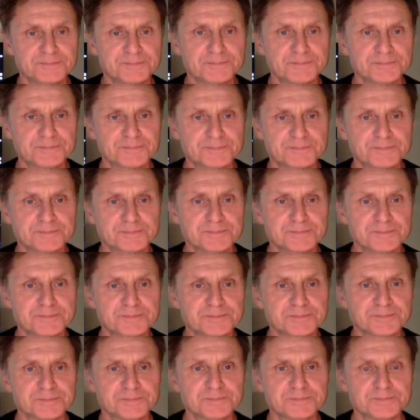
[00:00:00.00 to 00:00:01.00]

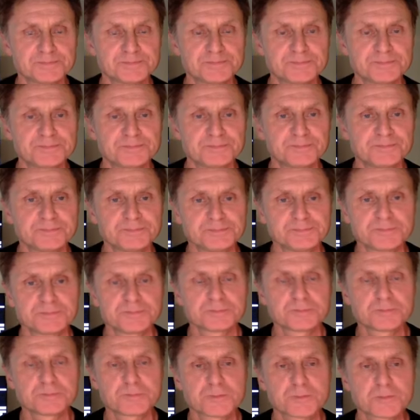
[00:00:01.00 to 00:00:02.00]

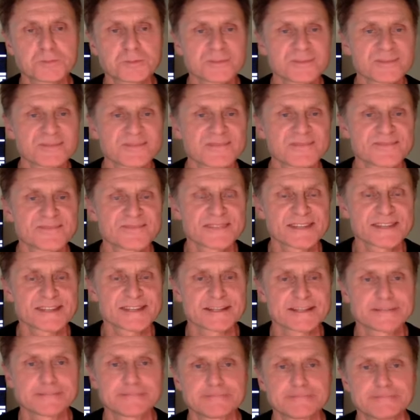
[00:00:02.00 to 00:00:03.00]

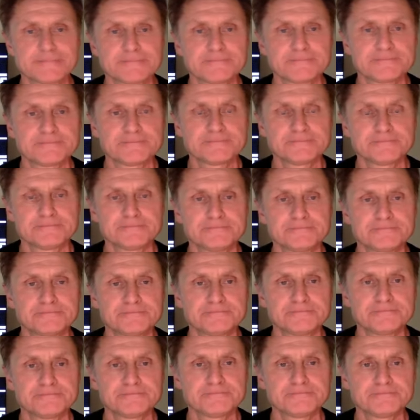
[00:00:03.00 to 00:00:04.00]

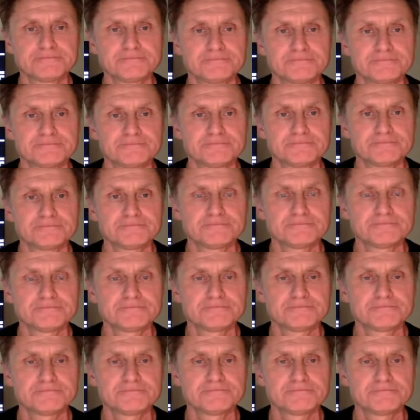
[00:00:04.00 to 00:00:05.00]

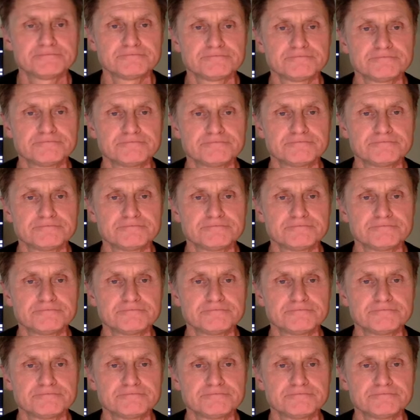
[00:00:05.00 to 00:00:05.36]
(silent)